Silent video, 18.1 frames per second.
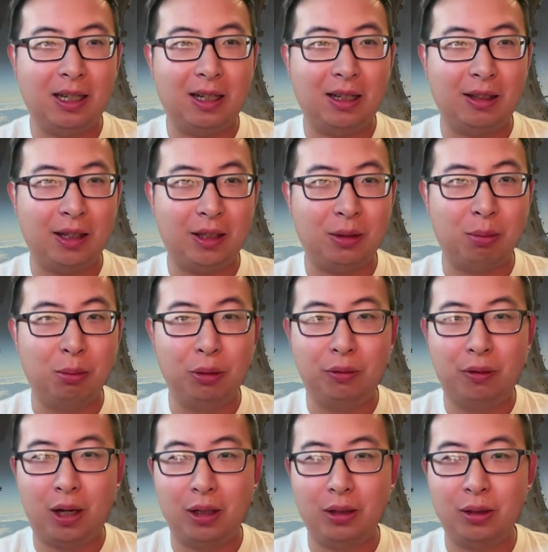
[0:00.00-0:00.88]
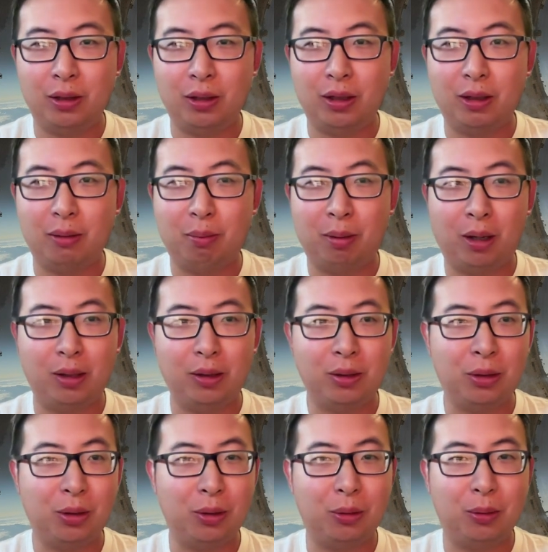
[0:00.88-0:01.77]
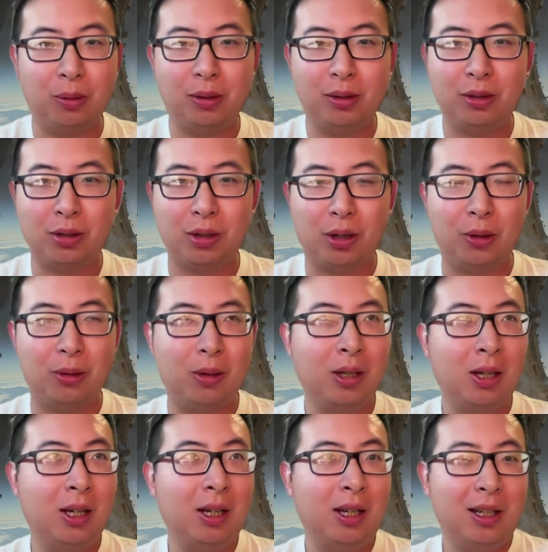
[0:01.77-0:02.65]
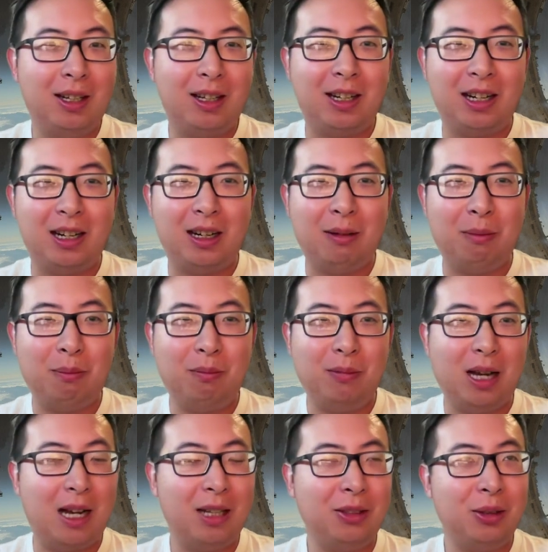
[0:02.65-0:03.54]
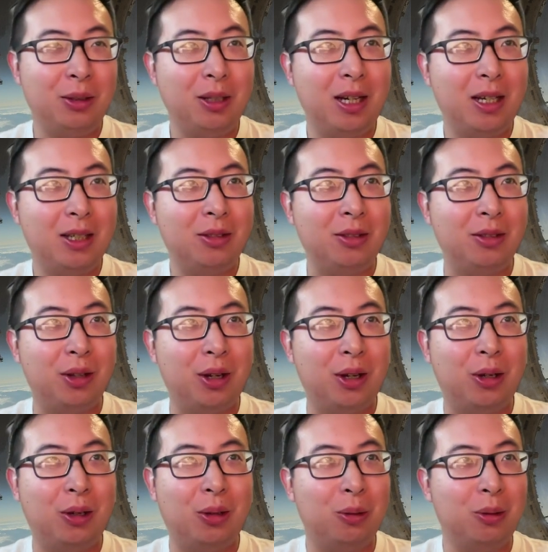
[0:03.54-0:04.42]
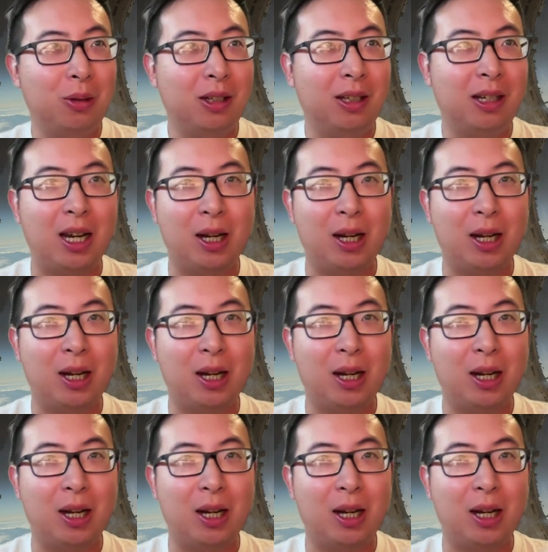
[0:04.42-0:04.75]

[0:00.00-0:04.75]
let's move on to part 2. So as you guys know,